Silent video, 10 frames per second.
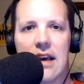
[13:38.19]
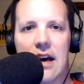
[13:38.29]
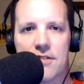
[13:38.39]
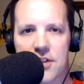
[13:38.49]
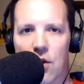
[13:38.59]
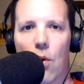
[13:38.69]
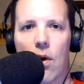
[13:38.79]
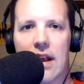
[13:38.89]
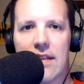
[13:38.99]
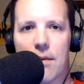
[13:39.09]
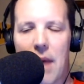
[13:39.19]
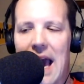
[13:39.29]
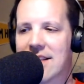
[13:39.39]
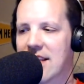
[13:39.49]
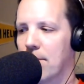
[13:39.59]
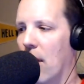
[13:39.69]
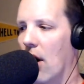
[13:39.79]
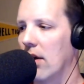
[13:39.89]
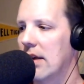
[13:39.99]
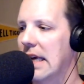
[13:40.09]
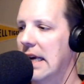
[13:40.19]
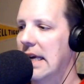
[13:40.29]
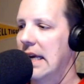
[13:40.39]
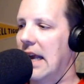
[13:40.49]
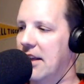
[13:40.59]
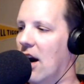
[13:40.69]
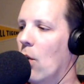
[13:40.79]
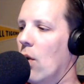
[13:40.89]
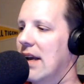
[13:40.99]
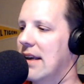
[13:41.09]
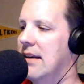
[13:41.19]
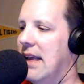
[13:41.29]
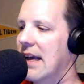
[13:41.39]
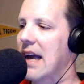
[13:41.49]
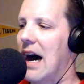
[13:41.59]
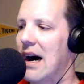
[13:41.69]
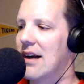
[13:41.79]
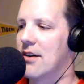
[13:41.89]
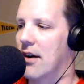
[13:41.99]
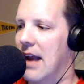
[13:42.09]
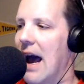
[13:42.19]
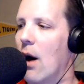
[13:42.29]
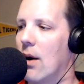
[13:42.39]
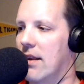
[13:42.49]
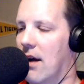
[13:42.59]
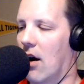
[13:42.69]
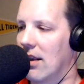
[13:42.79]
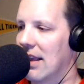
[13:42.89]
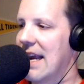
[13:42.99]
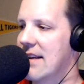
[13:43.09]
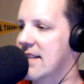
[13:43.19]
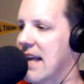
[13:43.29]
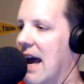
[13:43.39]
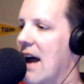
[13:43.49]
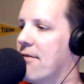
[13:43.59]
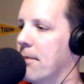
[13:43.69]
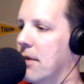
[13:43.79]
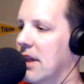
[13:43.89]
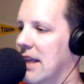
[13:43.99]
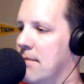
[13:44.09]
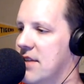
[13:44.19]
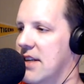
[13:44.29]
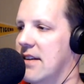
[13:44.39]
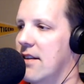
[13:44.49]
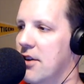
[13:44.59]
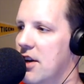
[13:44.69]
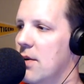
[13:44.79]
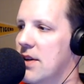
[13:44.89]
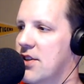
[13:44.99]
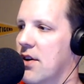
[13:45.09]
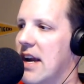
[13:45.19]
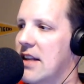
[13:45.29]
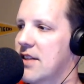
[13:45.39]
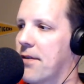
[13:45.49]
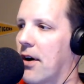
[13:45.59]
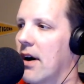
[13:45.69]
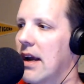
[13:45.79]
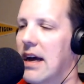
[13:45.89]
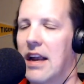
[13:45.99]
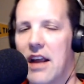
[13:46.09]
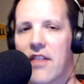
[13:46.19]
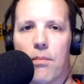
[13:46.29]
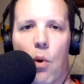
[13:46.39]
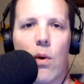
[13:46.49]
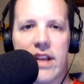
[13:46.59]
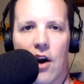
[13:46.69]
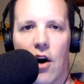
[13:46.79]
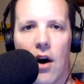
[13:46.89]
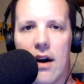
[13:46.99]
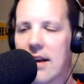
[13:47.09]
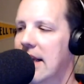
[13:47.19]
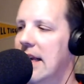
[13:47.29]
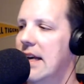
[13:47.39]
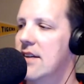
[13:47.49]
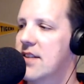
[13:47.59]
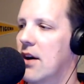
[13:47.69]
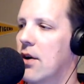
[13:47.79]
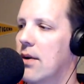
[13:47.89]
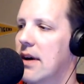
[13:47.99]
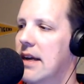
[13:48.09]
of scoring the basketball. And you know what? Nick Honor now, our latest guy from Clemson, the newest transfer, another point guard. So